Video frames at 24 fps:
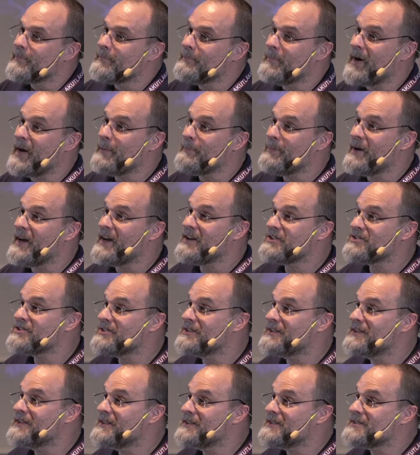my
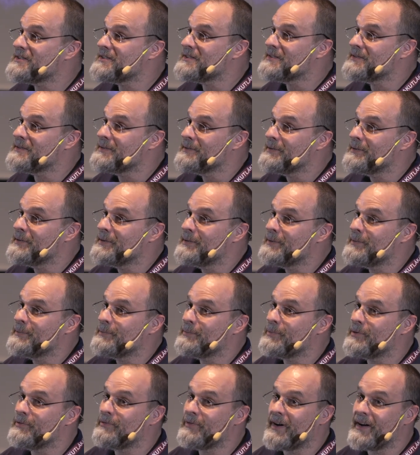passion is
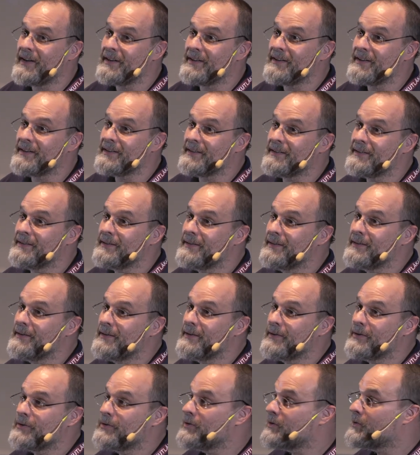providing
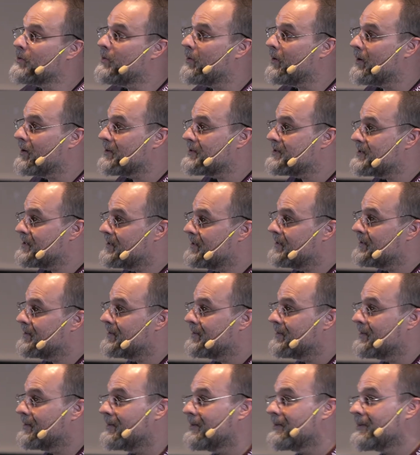good quality
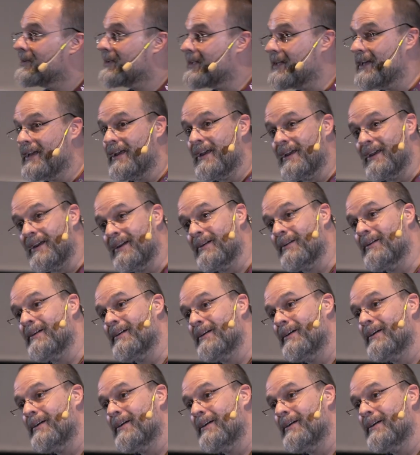care